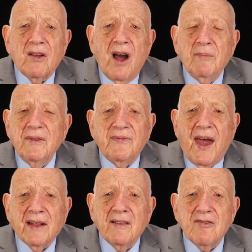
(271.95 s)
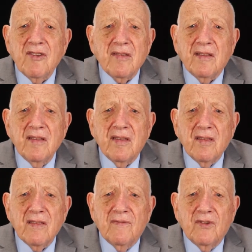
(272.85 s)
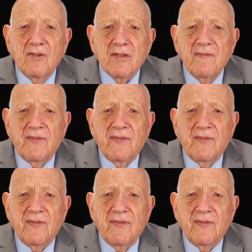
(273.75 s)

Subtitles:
common factors just consist of 2s and